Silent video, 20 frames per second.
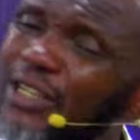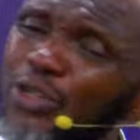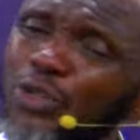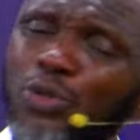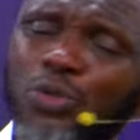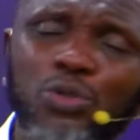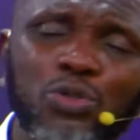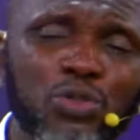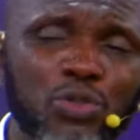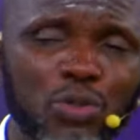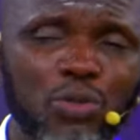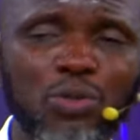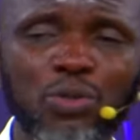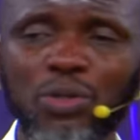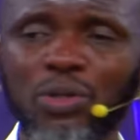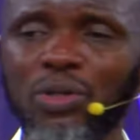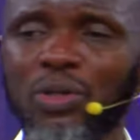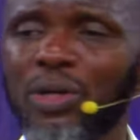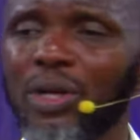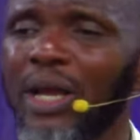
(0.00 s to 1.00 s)
you, two.
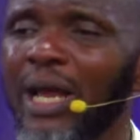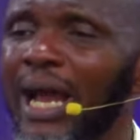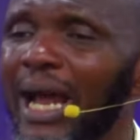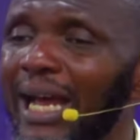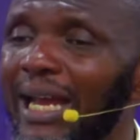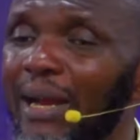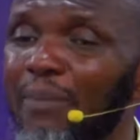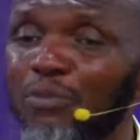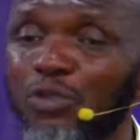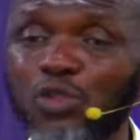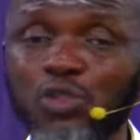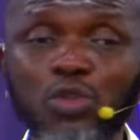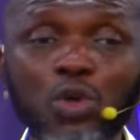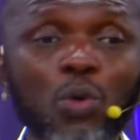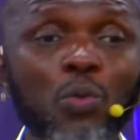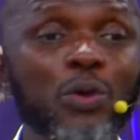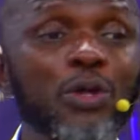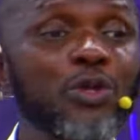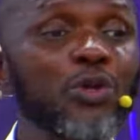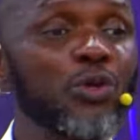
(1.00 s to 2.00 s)
And I'm
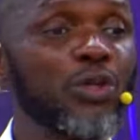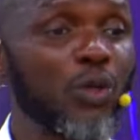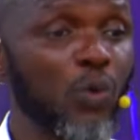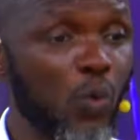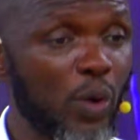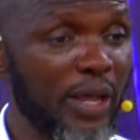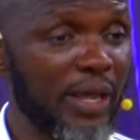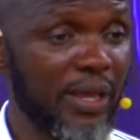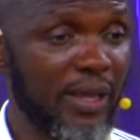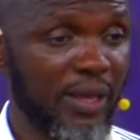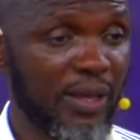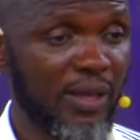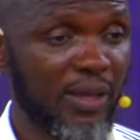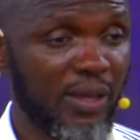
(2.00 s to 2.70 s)
showing you the way.